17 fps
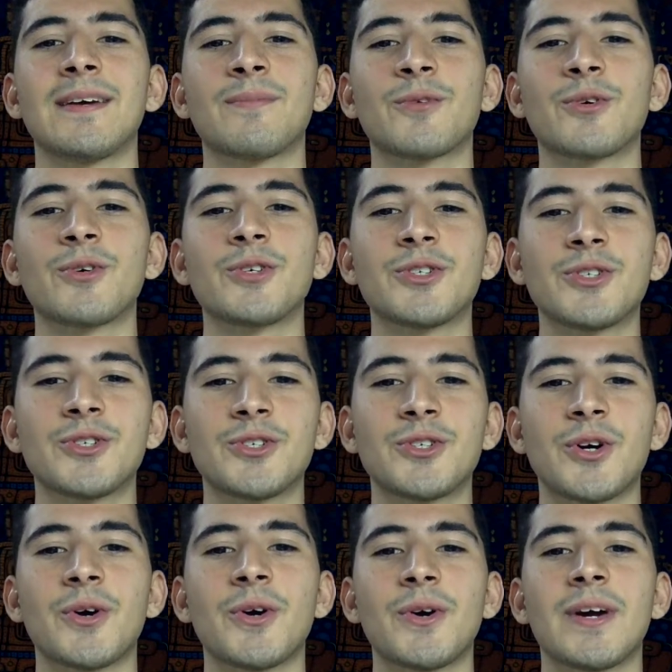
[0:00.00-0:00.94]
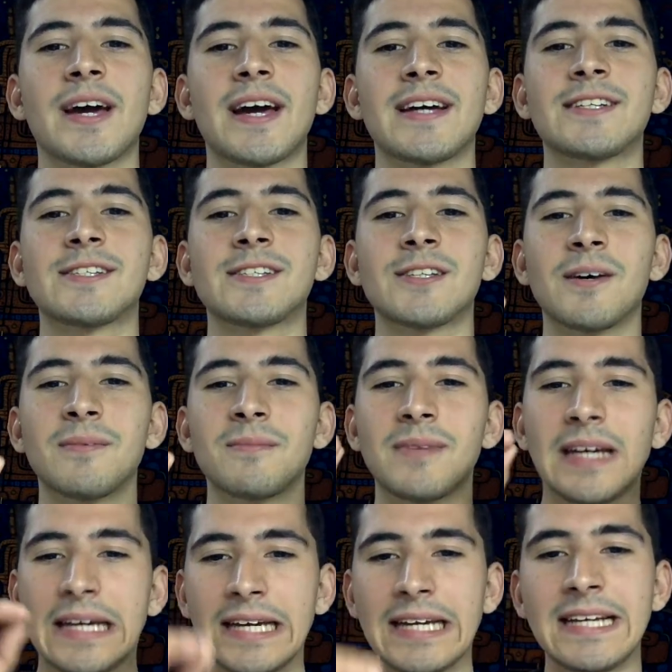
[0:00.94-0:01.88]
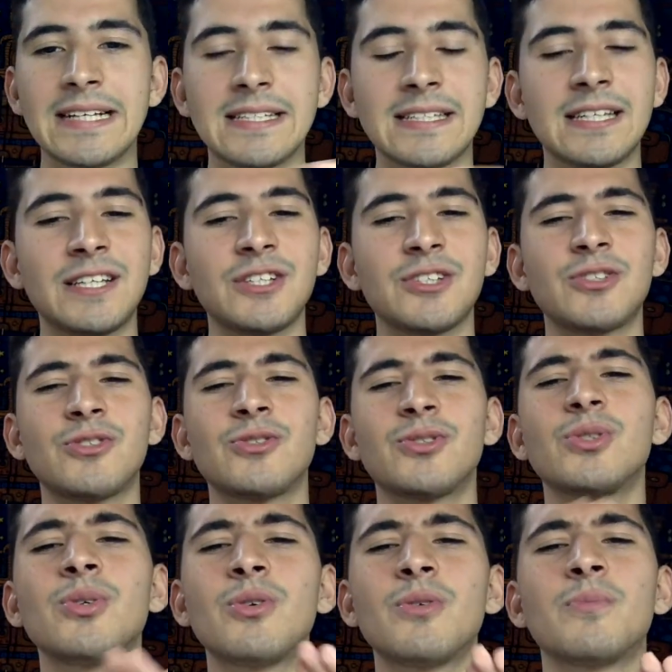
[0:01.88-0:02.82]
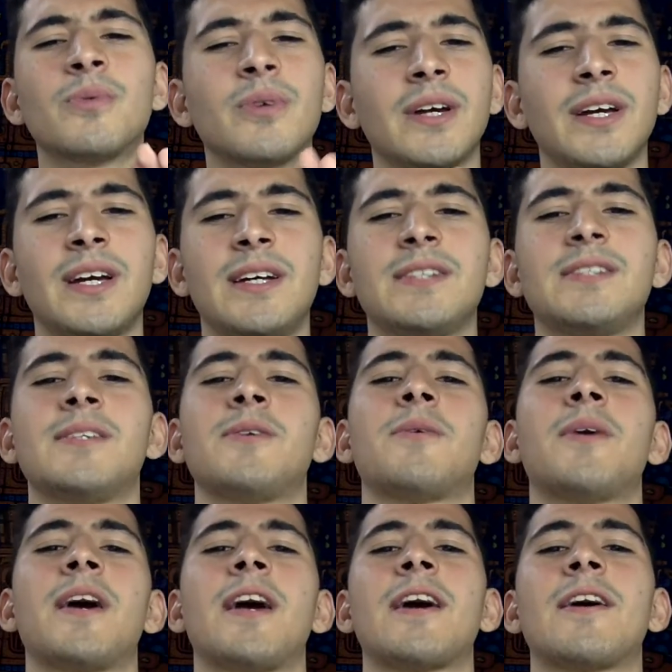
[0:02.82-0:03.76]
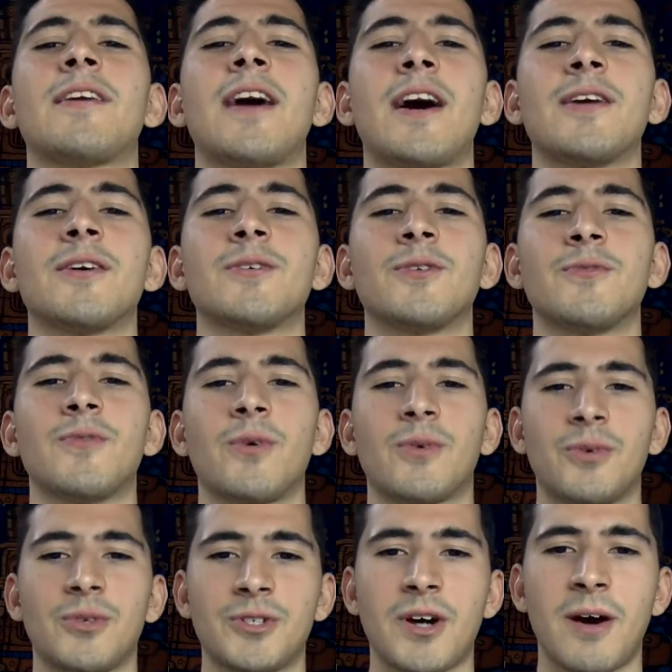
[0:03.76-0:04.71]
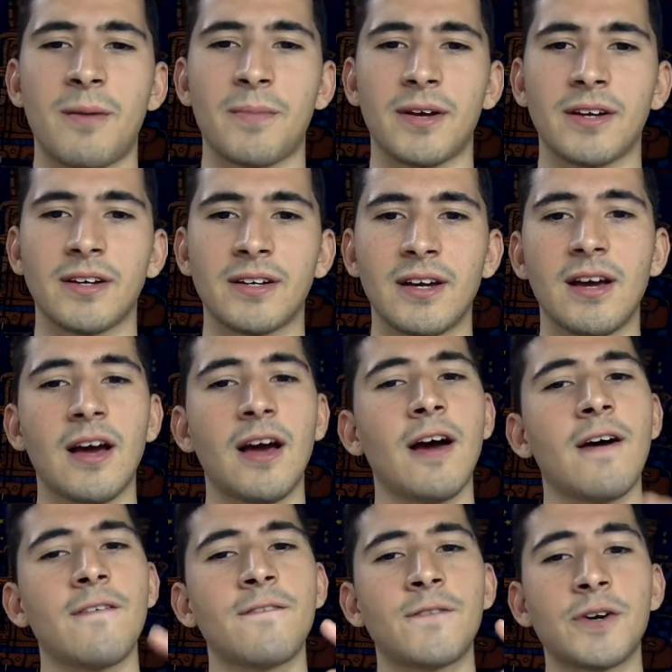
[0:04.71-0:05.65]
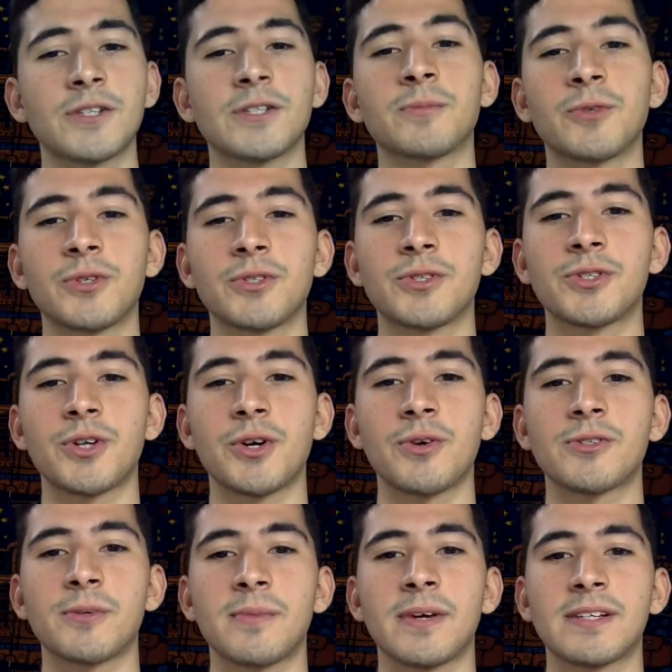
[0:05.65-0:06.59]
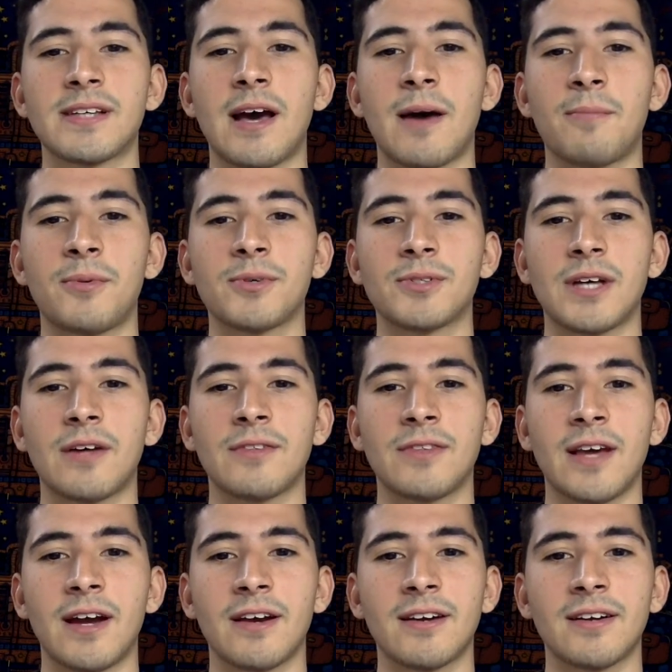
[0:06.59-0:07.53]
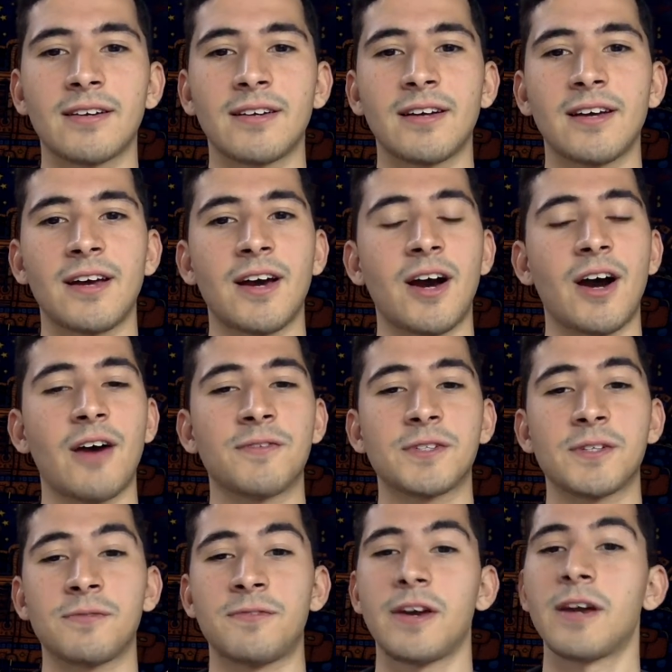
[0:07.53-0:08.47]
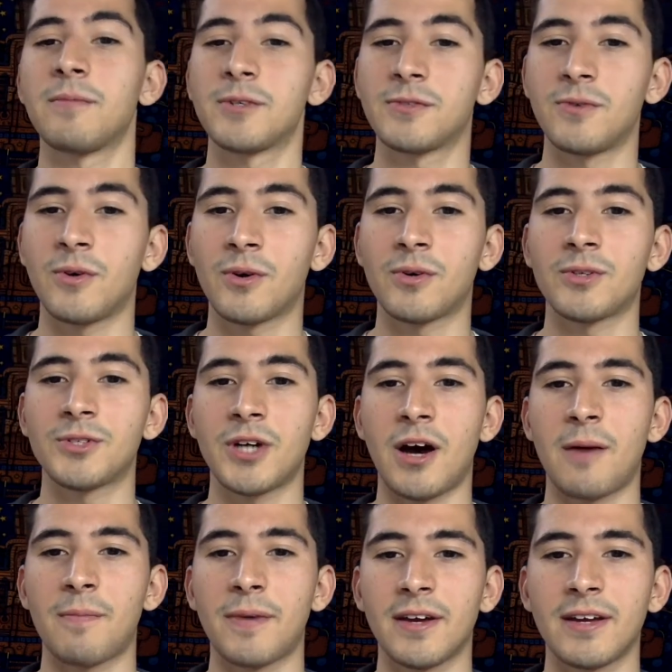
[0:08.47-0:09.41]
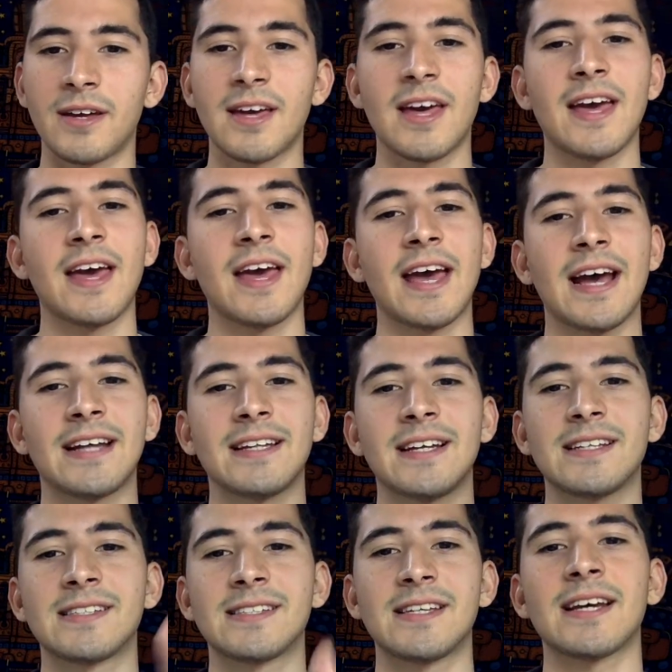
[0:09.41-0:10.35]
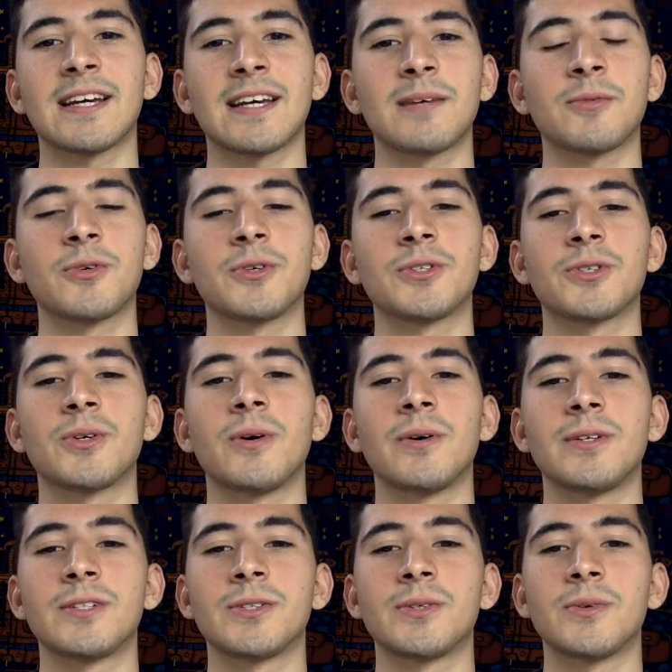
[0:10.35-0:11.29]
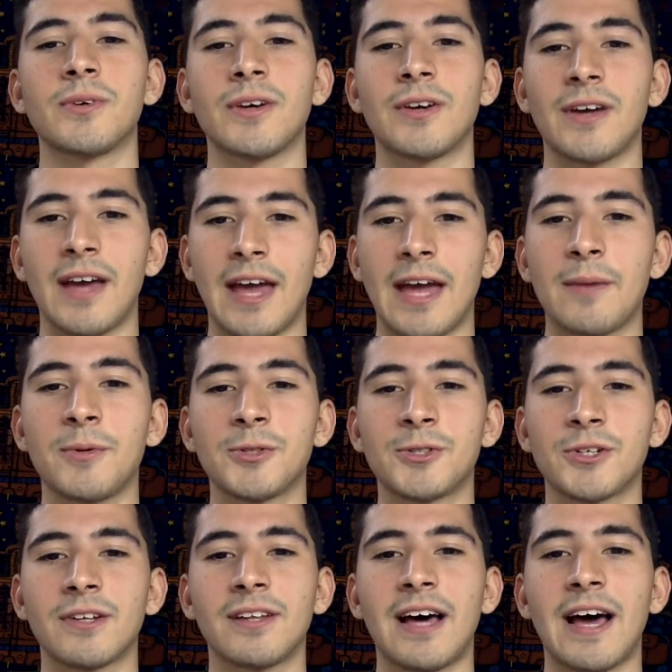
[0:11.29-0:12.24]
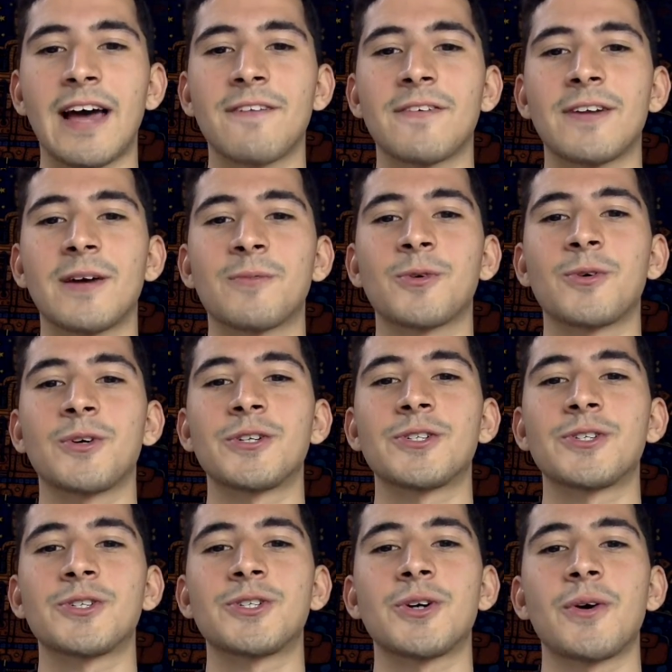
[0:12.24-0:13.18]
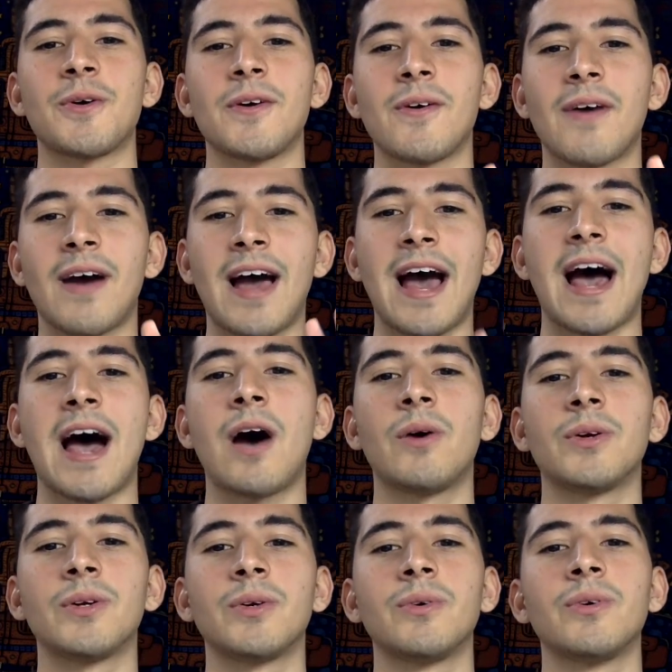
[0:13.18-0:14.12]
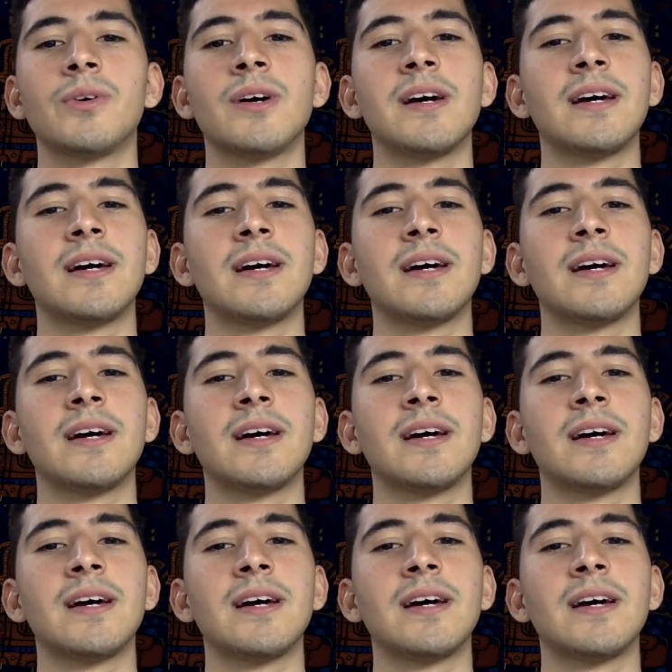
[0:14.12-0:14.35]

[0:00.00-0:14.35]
I'm going to show you guys some super easy way on how to do vocal chopping. First, I'm going to show you some examples out there of some famous vocal chopping, and then second, I'm going to go into Ableton Live and I'm going to show you how to